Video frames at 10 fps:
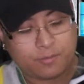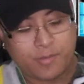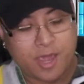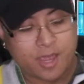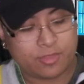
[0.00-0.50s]

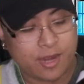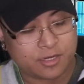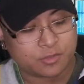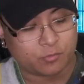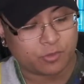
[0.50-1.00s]
Man,
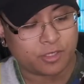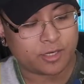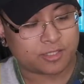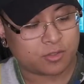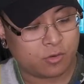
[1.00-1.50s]
that is a really
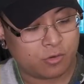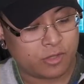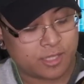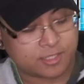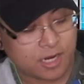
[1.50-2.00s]
nice
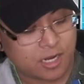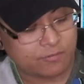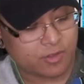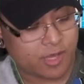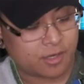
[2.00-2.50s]
gold. It's kind
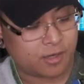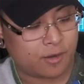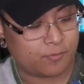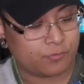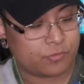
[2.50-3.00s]
of like,
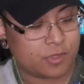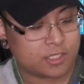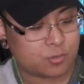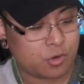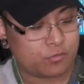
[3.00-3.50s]
um,
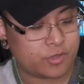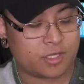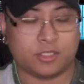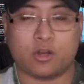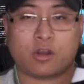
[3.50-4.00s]
it's more of
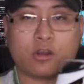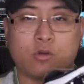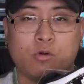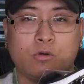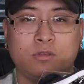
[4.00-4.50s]
like a darker
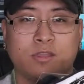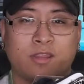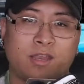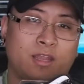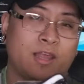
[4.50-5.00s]
gold
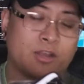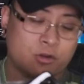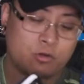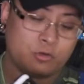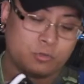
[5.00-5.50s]
than a
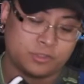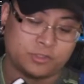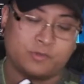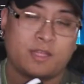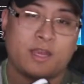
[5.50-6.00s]
lighter gold, which
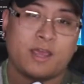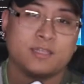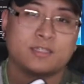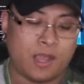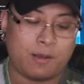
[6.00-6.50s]
is really
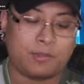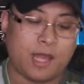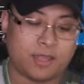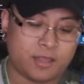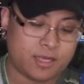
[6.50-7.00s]
nice. I'm
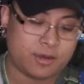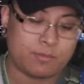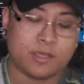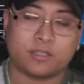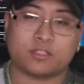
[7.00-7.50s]
glad that they
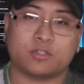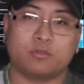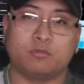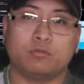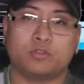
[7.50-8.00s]
didn't make this
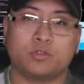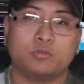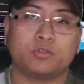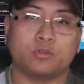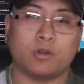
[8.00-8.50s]
shoe
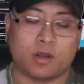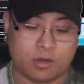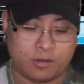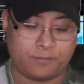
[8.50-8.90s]
too, too dark.